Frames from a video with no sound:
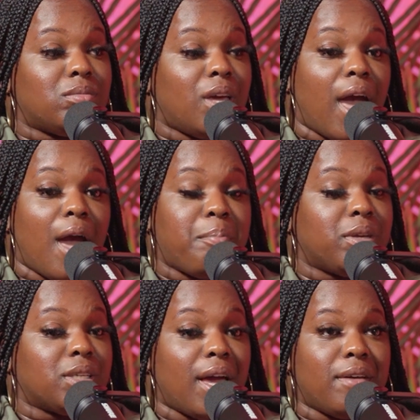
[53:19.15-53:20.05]
Yeah. It
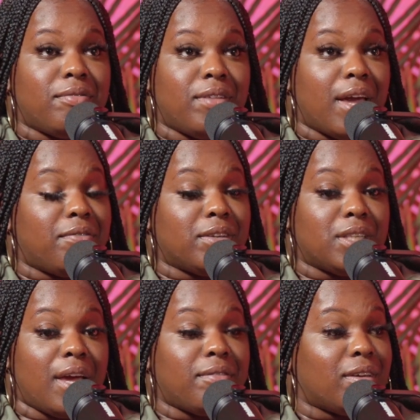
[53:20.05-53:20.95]
happens. Life
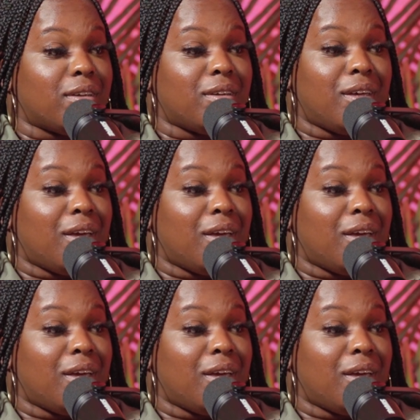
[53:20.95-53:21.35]
is life, and